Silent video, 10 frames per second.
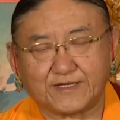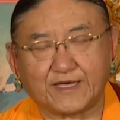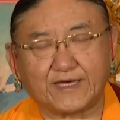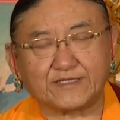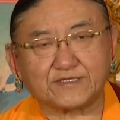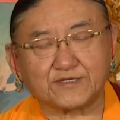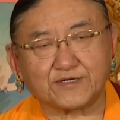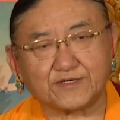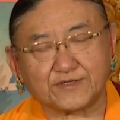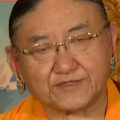And
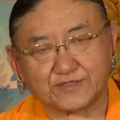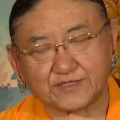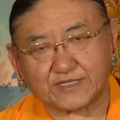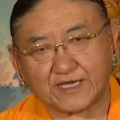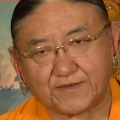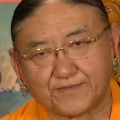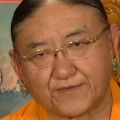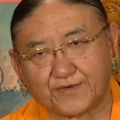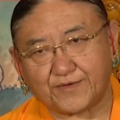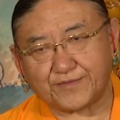so
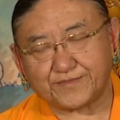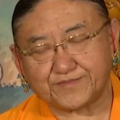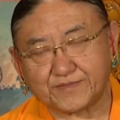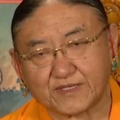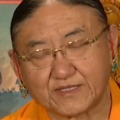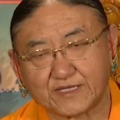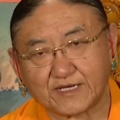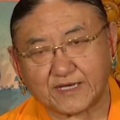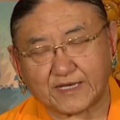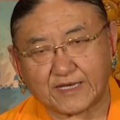therefore,
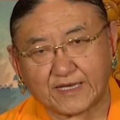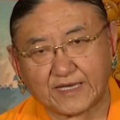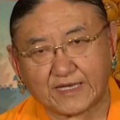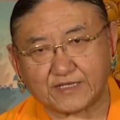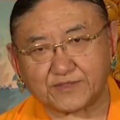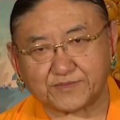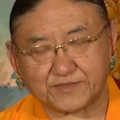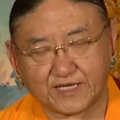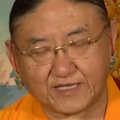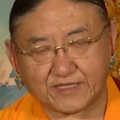the end of
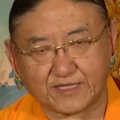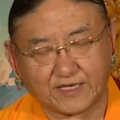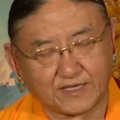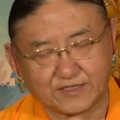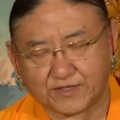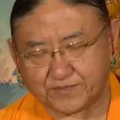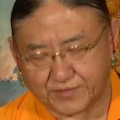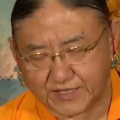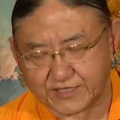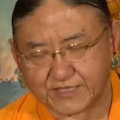death and the
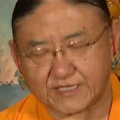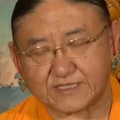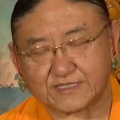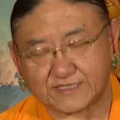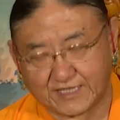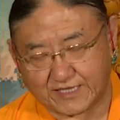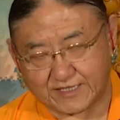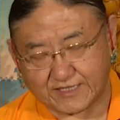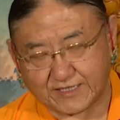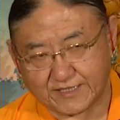birth is death.